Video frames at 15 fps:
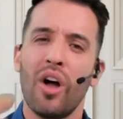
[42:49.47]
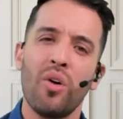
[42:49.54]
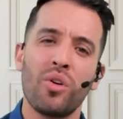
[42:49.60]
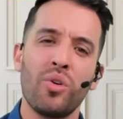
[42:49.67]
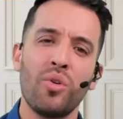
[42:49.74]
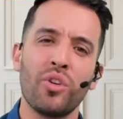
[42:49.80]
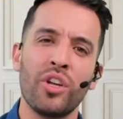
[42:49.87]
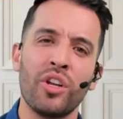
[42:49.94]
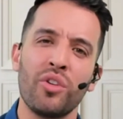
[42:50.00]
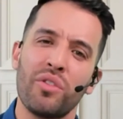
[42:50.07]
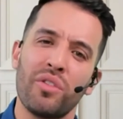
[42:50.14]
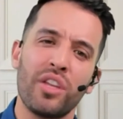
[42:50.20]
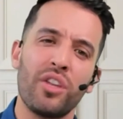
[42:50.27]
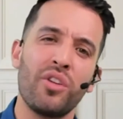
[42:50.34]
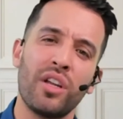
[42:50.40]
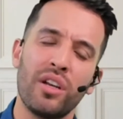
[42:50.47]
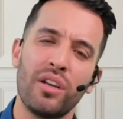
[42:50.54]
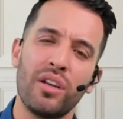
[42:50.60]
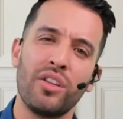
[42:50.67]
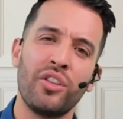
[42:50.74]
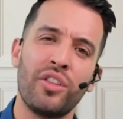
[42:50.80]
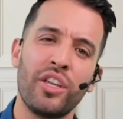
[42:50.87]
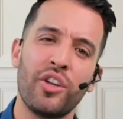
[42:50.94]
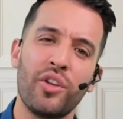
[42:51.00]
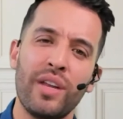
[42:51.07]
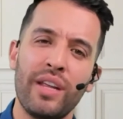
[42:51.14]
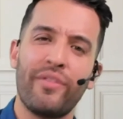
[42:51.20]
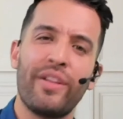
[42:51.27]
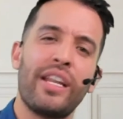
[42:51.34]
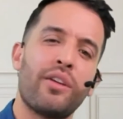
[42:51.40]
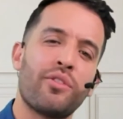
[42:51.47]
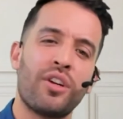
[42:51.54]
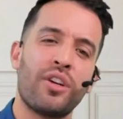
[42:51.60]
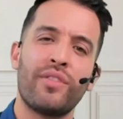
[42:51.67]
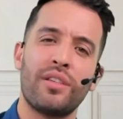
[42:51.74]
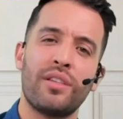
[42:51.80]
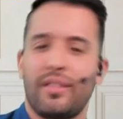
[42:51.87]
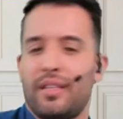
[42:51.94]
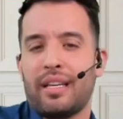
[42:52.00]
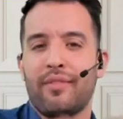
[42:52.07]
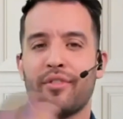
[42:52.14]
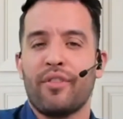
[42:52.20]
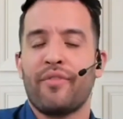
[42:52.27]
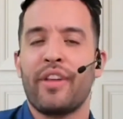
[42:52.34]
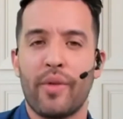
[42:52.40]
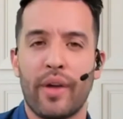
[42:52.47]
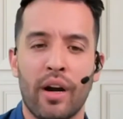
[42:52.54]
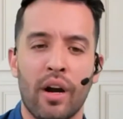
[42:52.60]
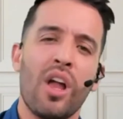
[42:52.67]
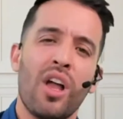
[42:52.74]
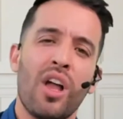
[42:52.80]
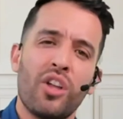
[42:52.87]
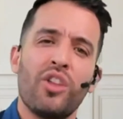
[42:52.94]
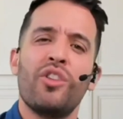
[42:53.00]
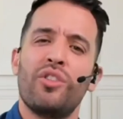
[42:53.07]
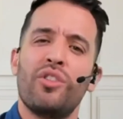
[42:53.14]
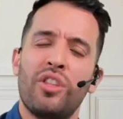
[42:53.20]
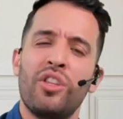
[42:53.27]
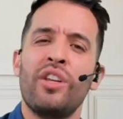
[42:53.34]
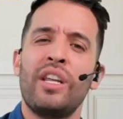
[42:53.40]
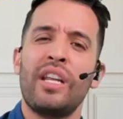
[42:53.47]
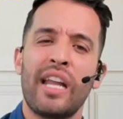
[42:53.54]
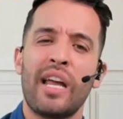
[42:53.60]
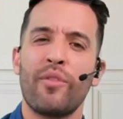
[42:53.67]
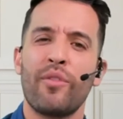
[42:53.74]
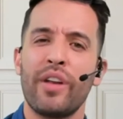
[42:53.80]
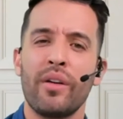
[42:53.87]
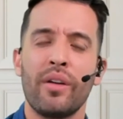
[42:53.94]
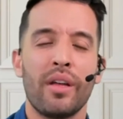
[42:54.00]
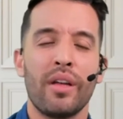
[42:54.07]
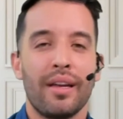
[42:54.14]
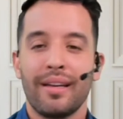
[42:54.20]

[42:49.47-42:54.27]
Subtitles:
Oh, cool. You think you need video services? Like if you're a video editor, you need any help with video?